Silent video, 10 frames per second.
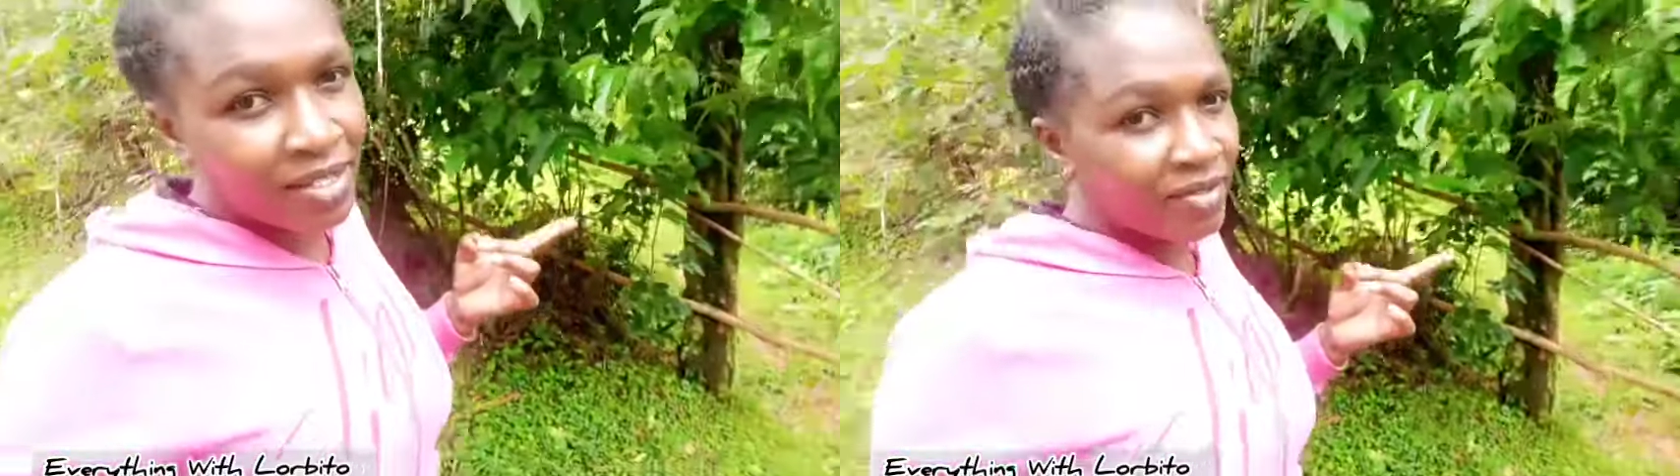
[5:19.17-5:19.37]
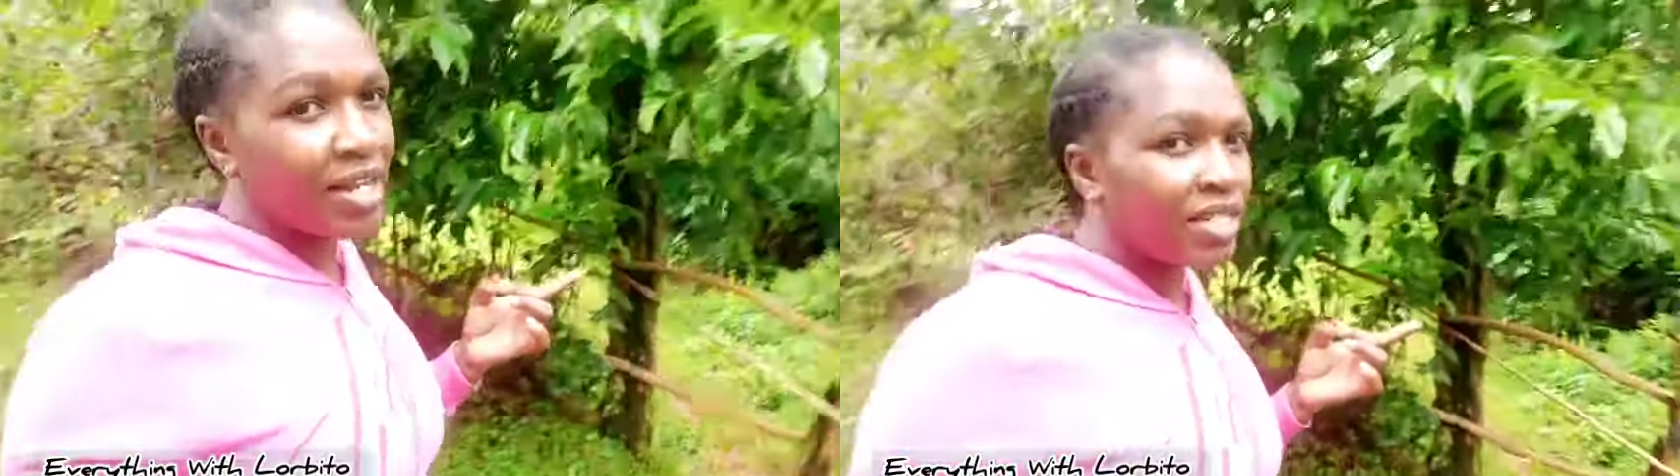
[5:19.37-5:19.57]

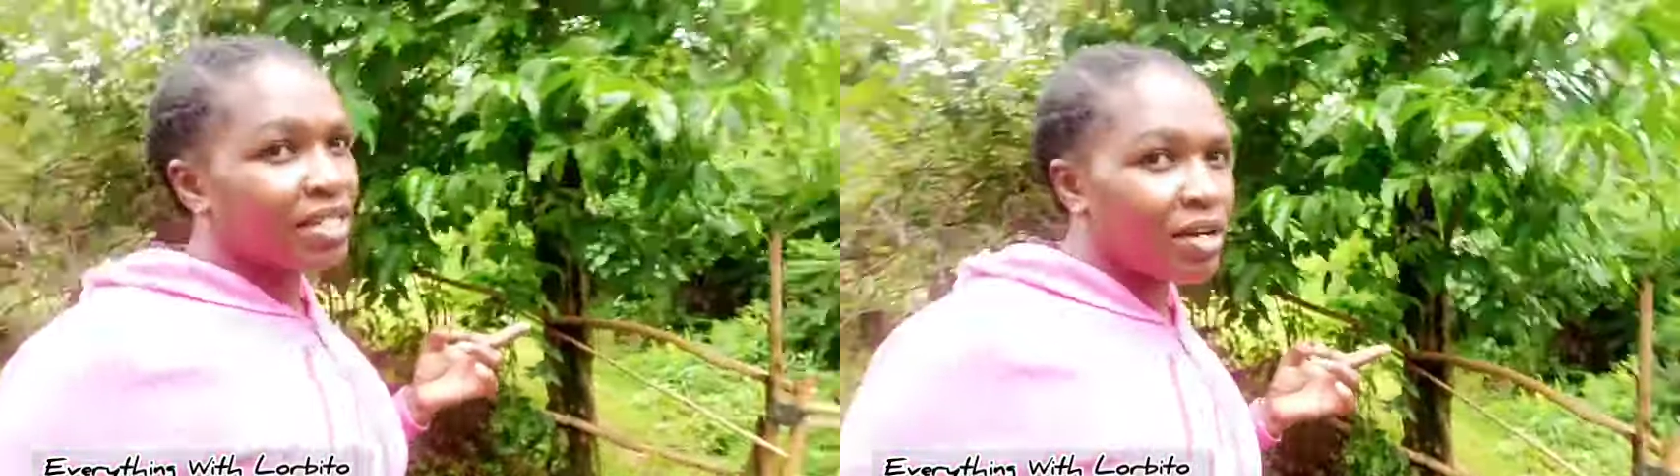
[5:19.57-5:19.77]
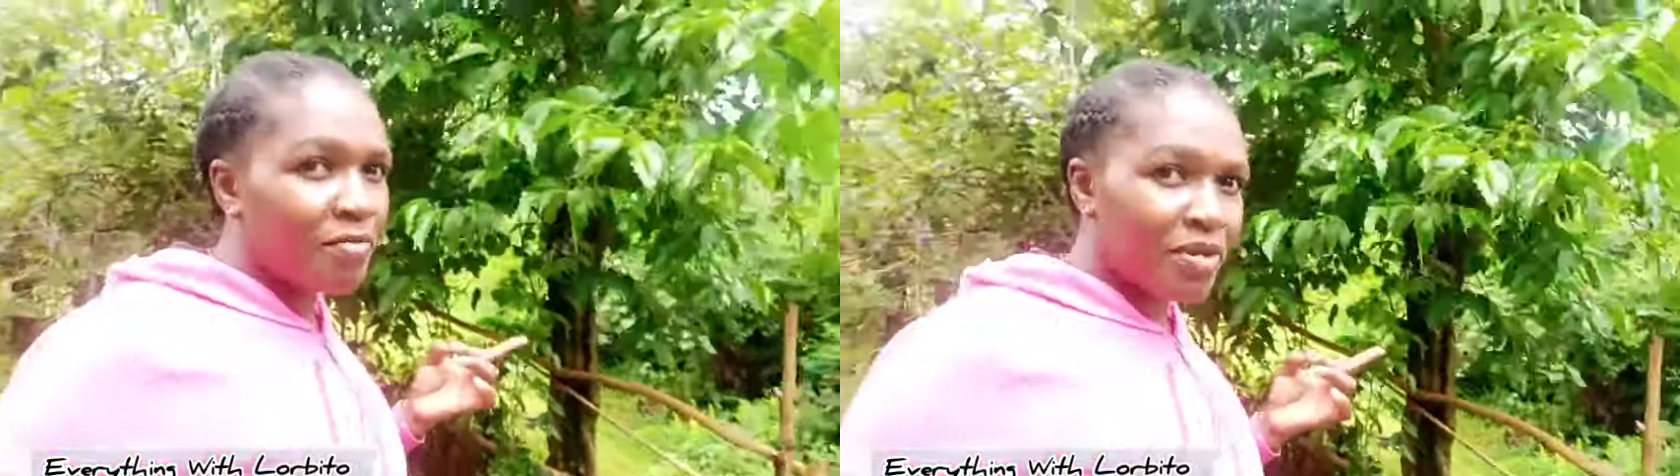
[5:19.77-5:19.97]
right
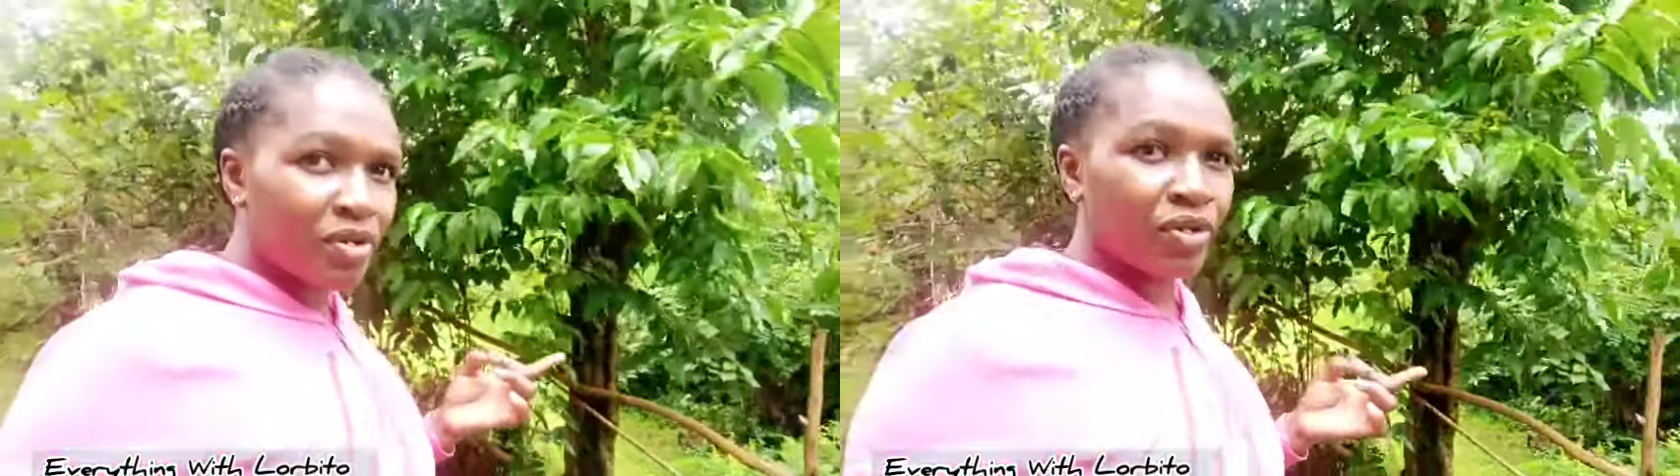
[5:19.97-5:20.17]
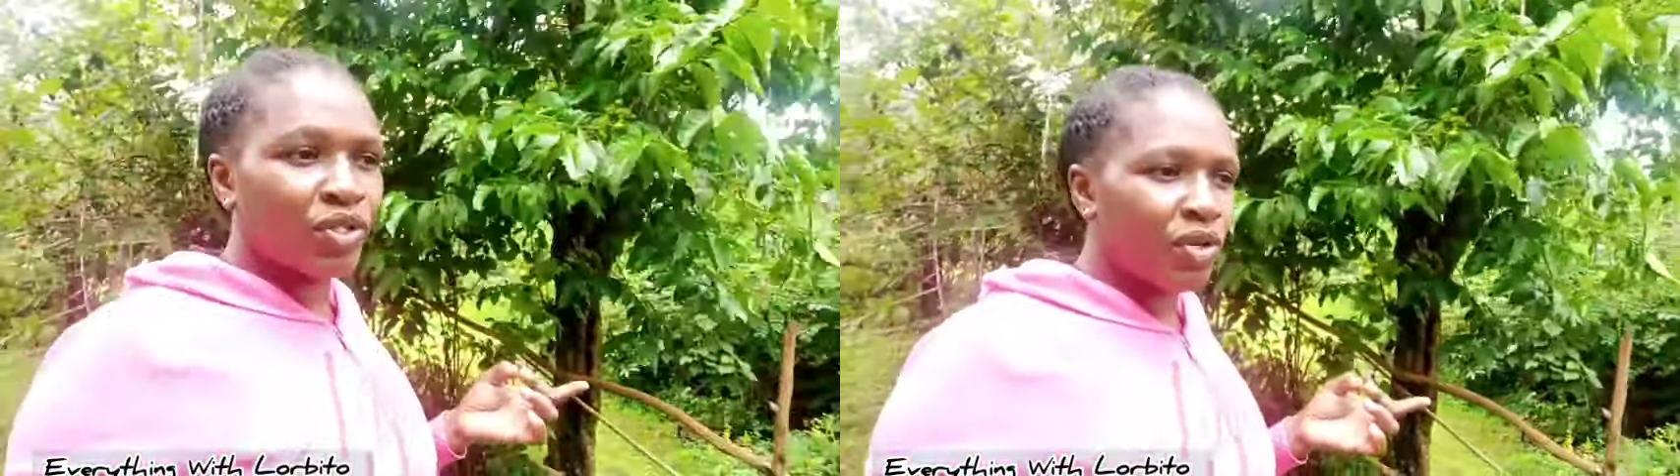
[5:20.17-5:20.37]
now
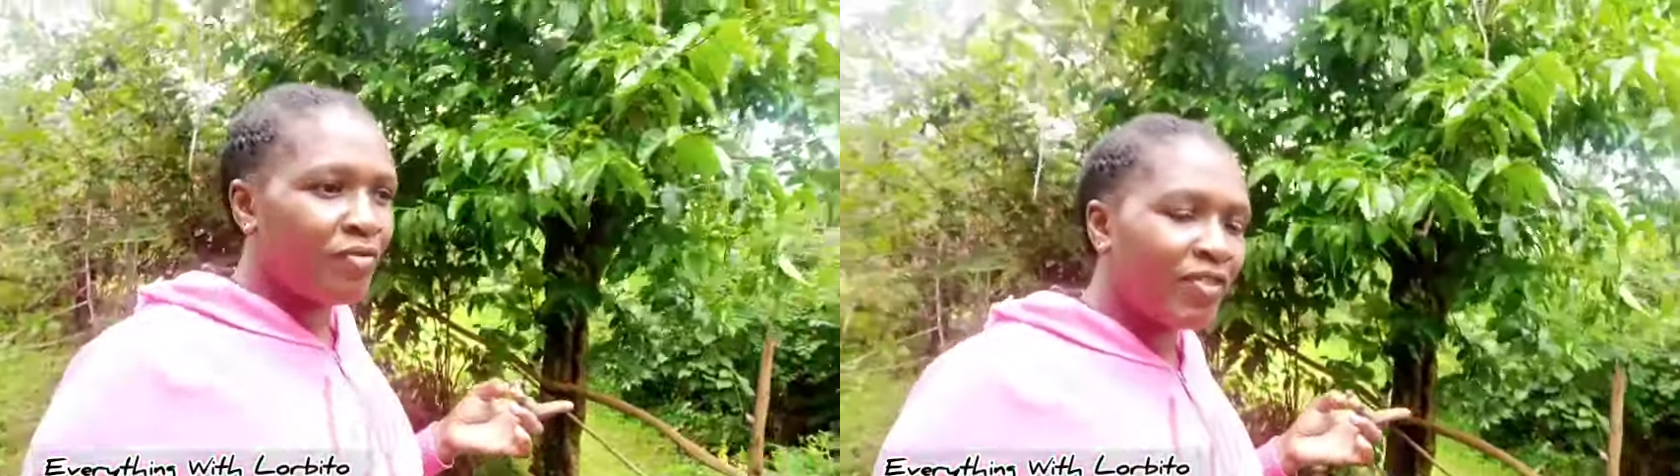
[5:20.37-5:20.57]
because of